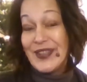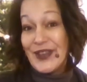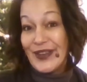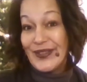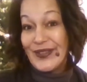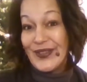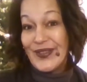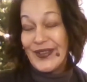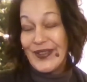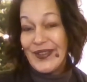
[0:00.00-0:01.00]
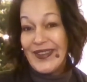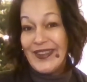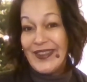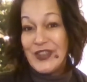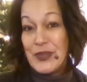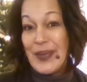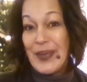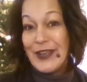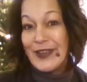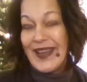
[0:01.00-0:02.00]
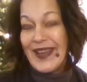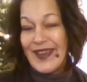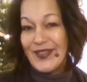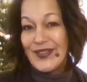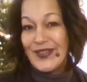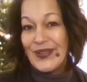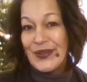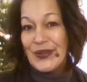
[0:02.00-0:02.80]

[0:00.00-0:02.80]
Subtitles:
cards? Did you make your guess?